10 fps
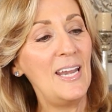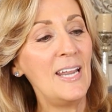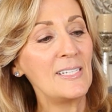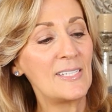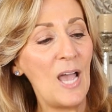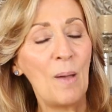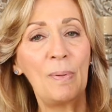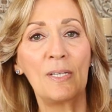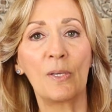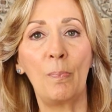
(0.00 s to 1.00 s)
Next
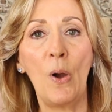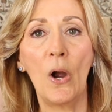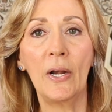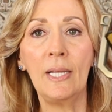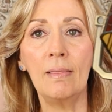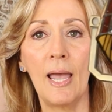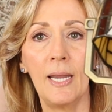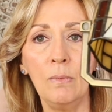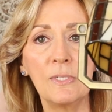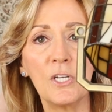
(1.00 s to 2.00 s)
up is a
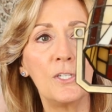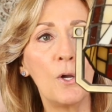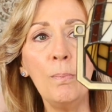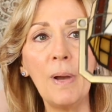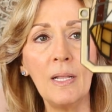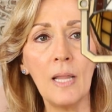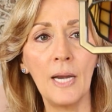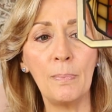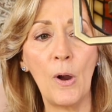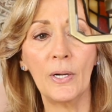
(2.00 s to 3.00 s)
PartyLite, which I don't buy a
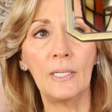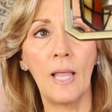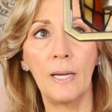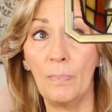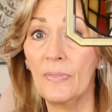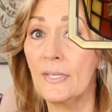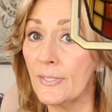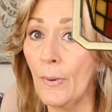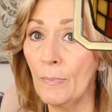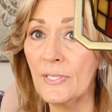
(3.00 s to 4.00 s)
lot of PartyLite, but
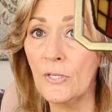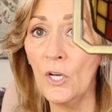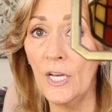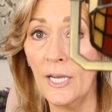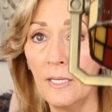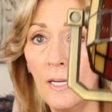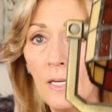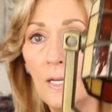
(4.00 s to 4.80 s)
this one was good.